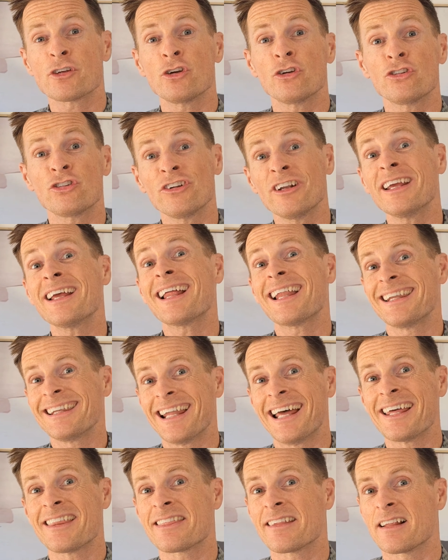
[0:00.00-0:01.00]
cushioning,
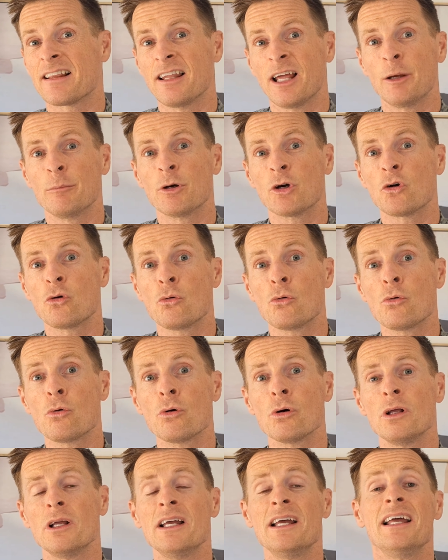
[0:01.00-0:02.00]
like the
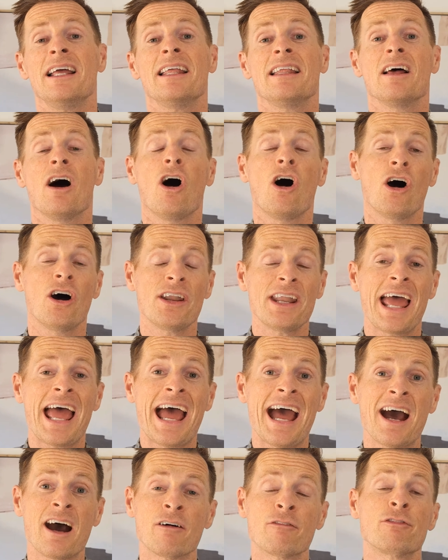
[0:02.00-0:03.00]
Climacool, on
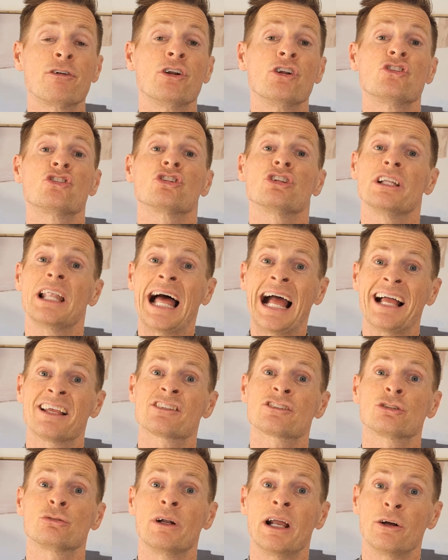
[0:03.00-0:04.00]
average
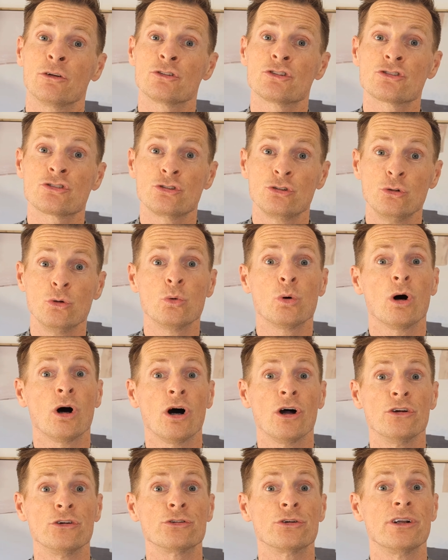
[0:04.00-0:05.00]
last around
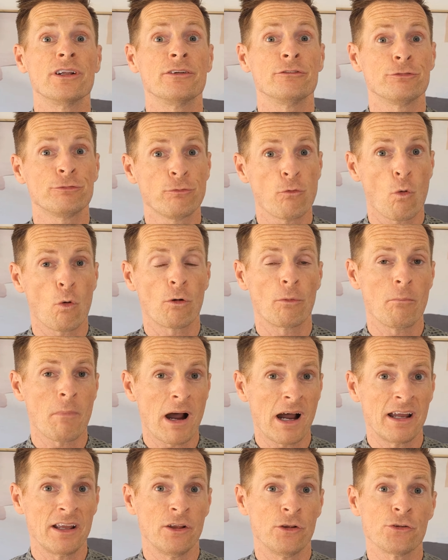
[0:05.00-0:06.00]
204
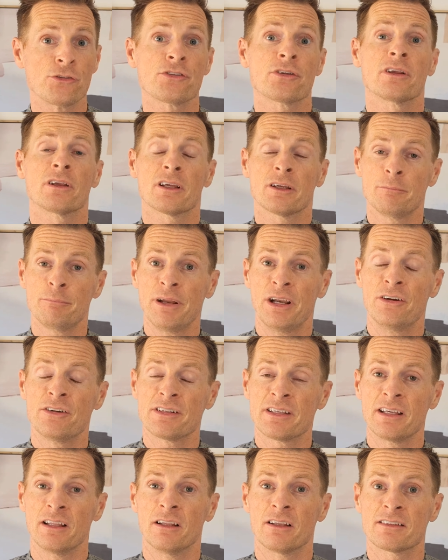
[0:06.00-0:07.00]
miles compared to
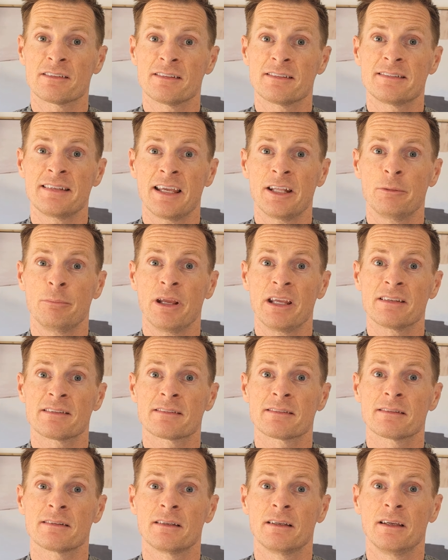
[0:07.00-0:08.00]
Heeluxe's
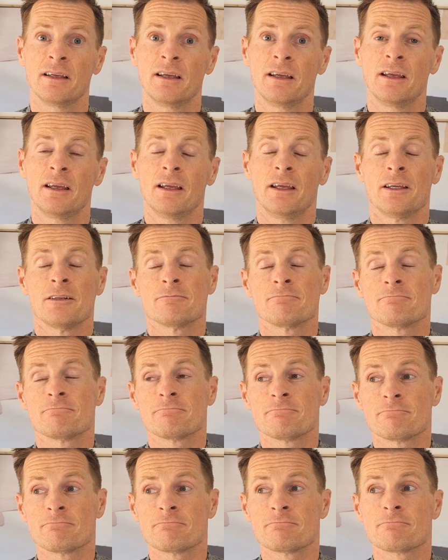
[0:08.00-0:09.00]
database.
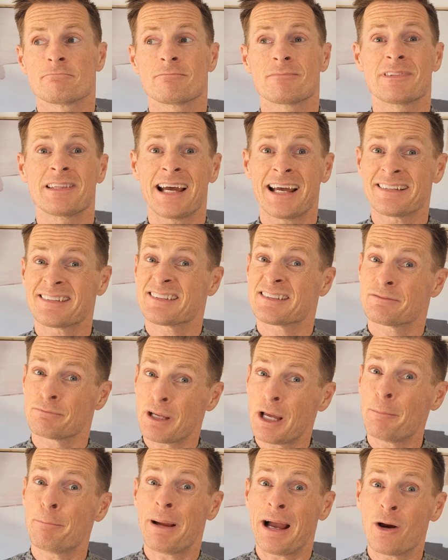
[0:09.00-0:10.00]
That's
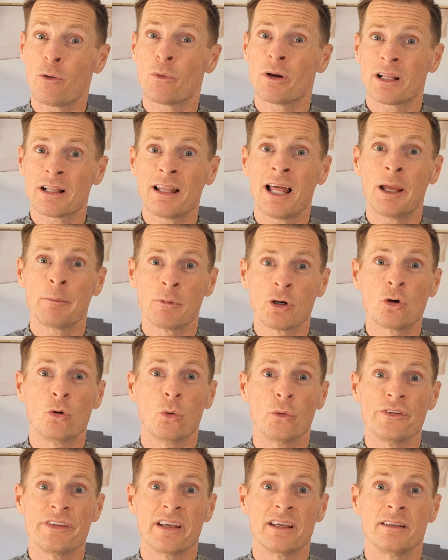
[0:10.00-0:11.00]
about what
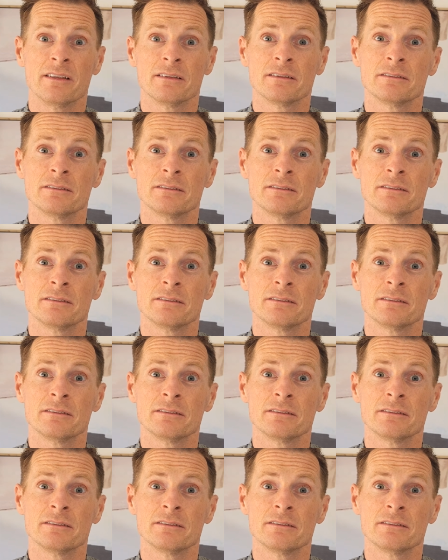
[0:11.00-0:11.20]
Climacool did.